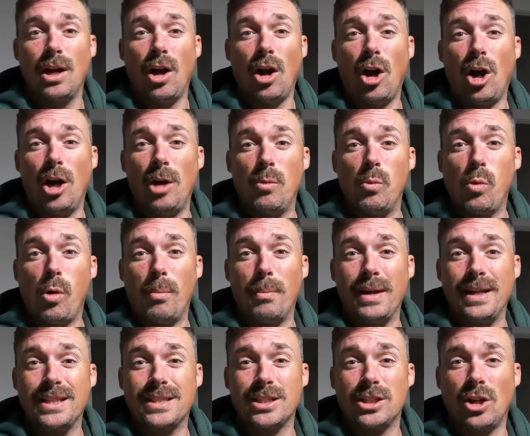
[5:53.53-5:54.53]
I'm 1
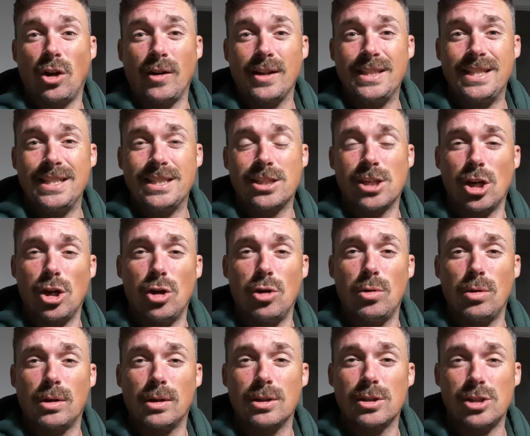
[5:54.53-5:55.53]
meter
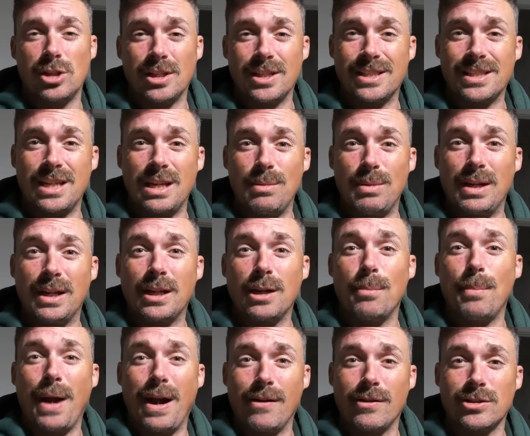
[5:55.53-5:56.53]
92, so you can see me in
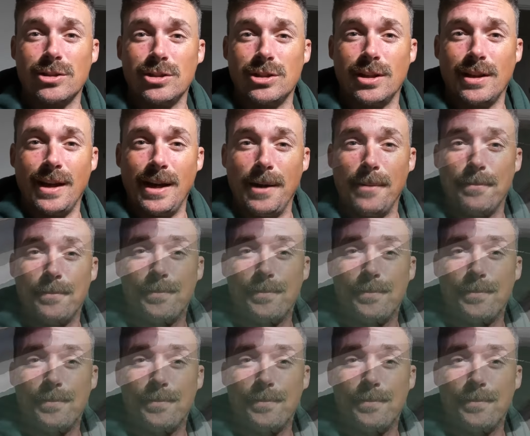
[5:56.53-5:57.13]
comparison to that.